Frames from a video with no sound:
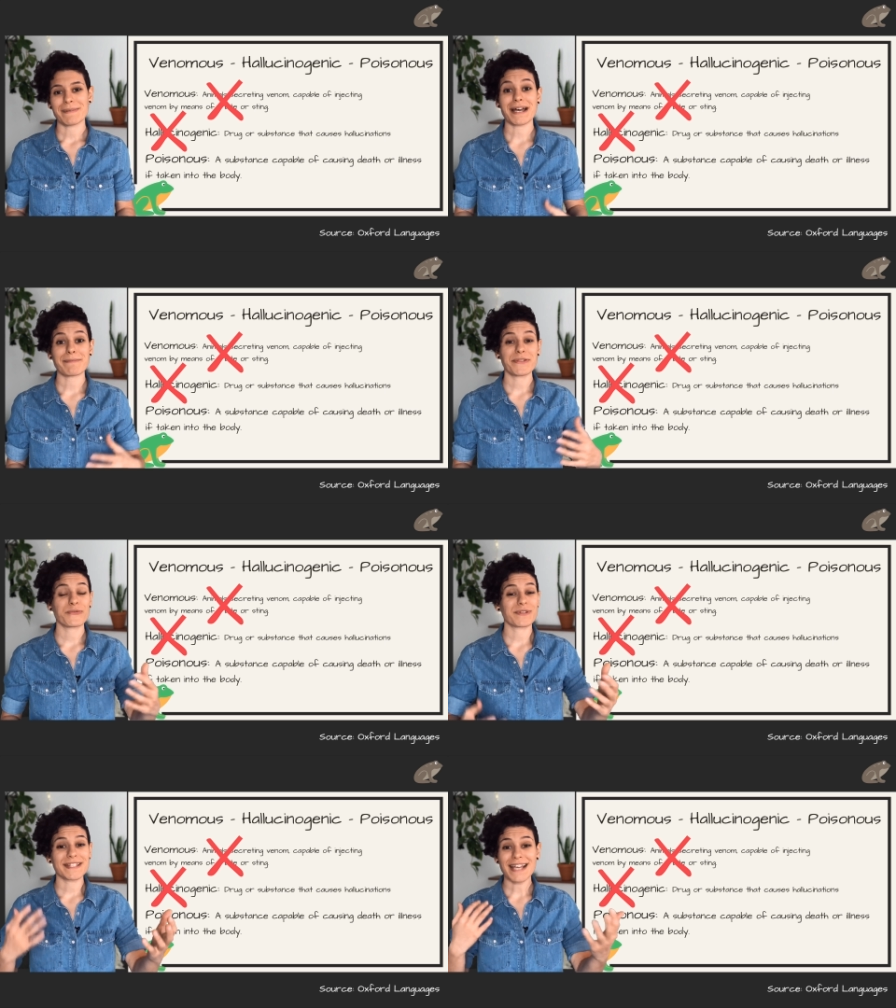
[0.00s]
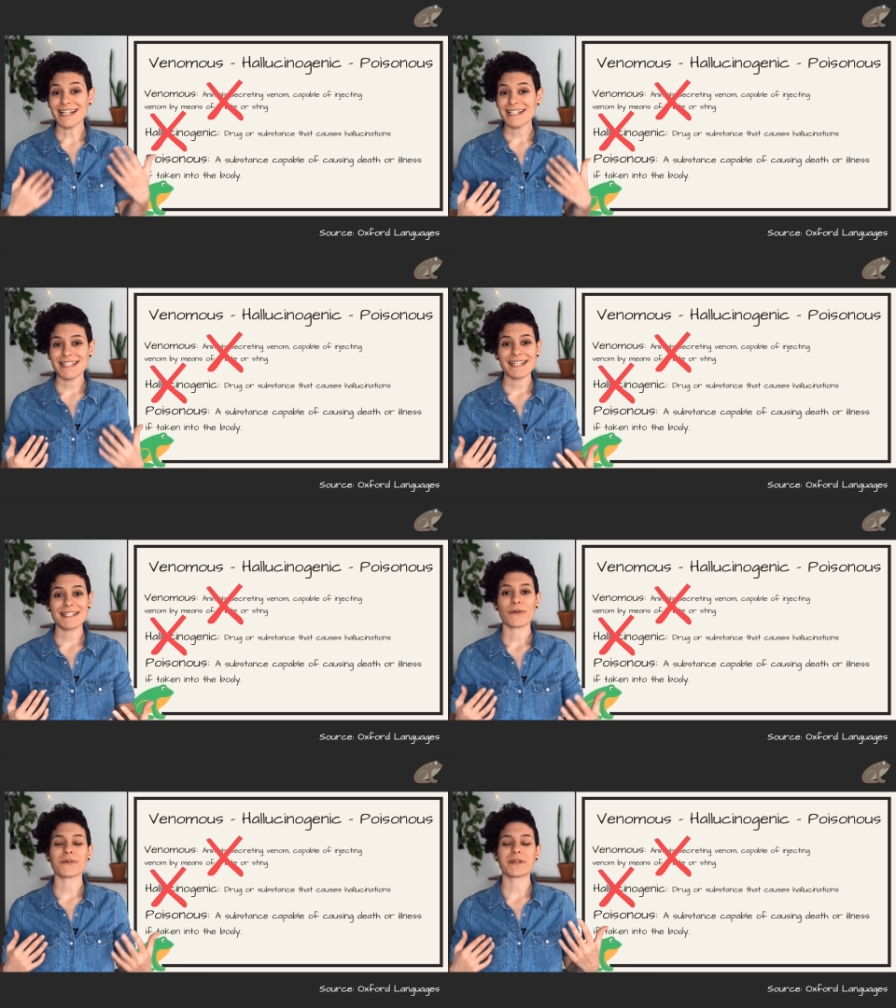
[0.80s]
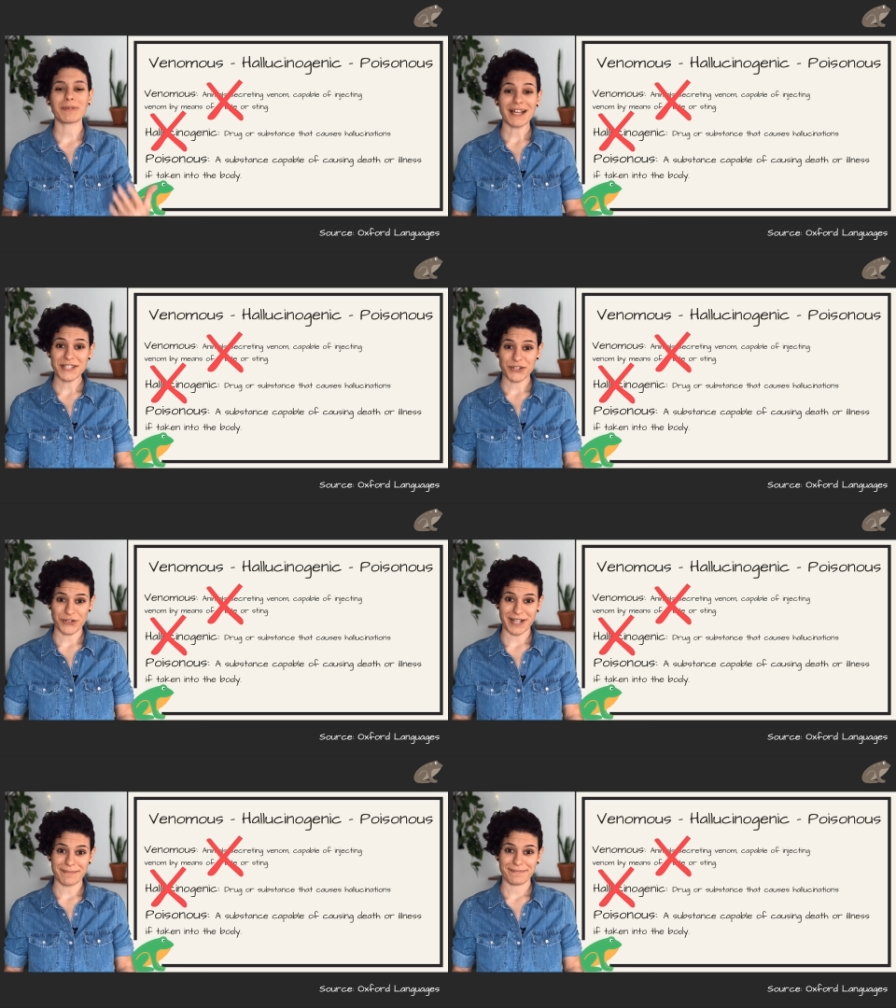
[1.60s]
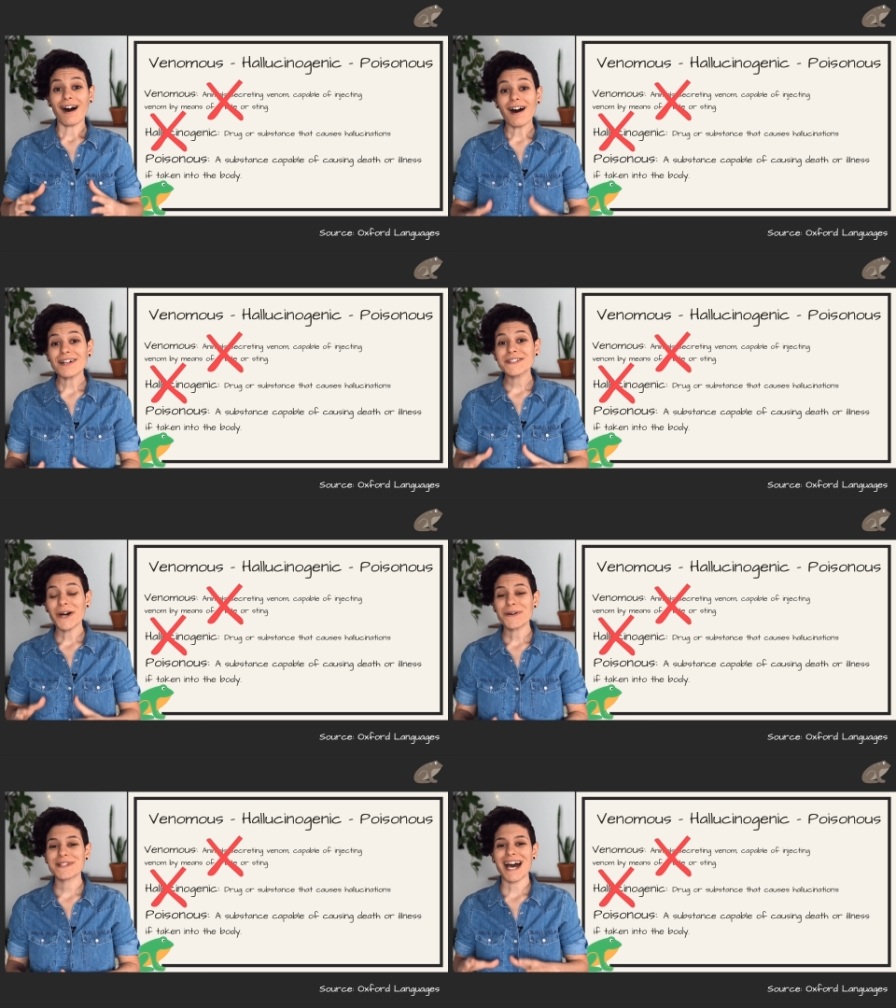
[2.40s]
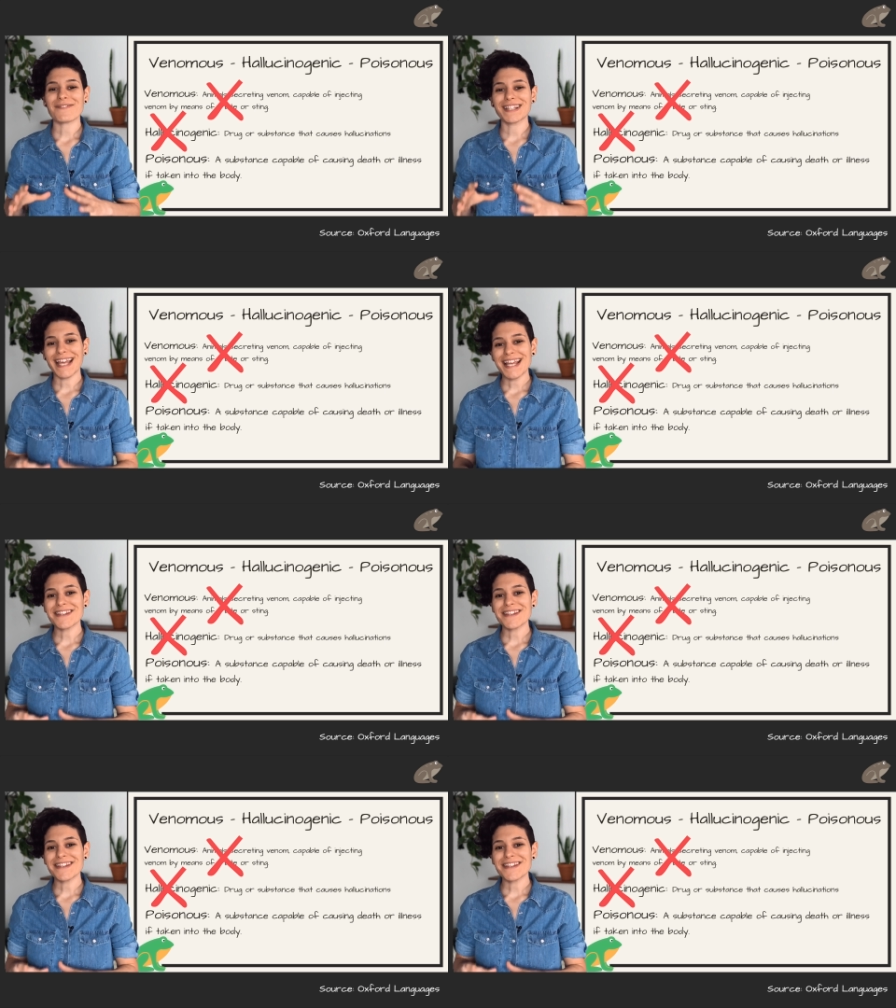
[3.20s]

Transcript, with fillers: May that be through the sinuses or the bloodstream. All toads have glands